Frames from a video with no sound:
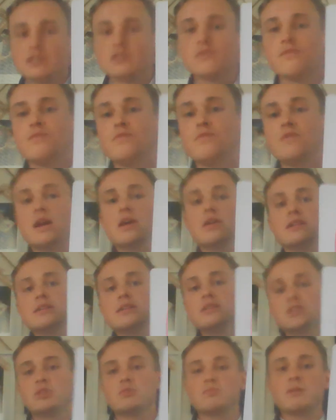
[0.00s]
is a very
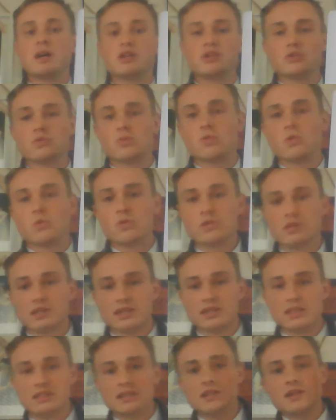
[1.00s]
special
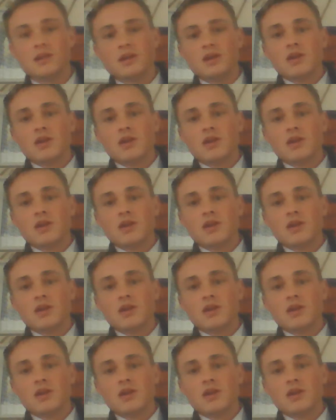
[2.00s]
organ